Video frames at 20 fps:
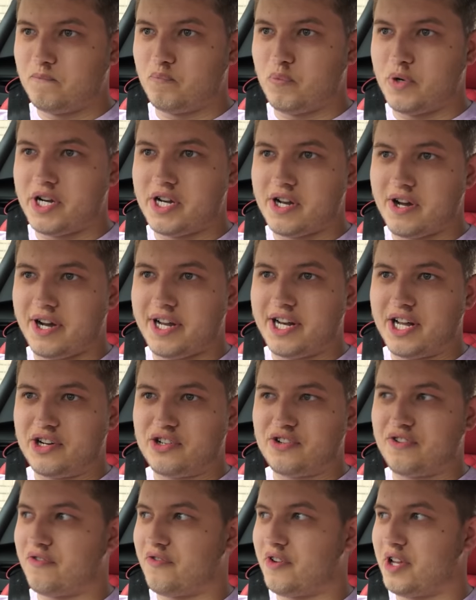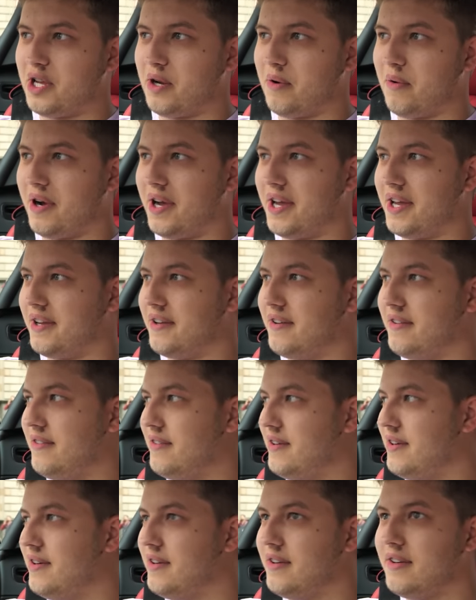We're nine hundred feet away.
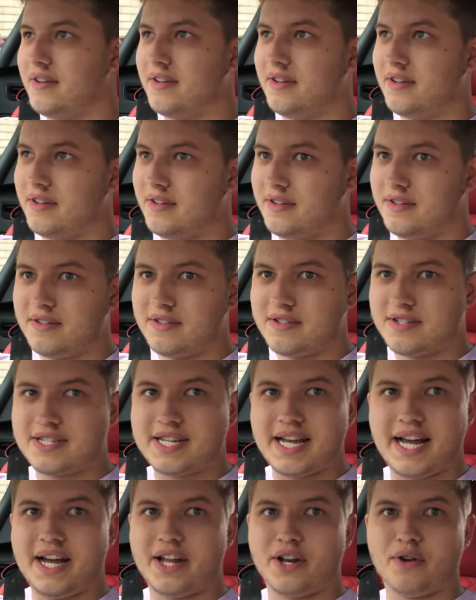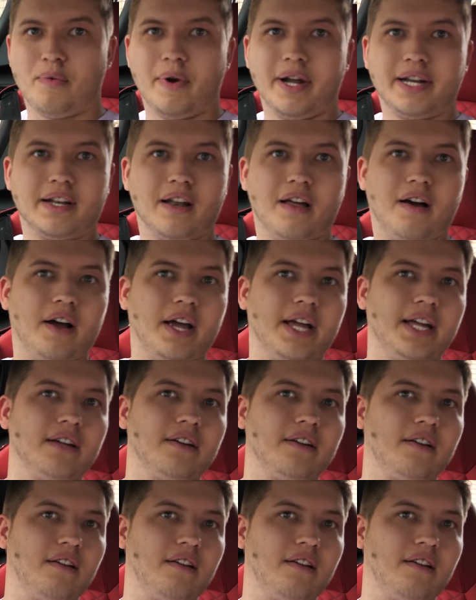Sat at a red light.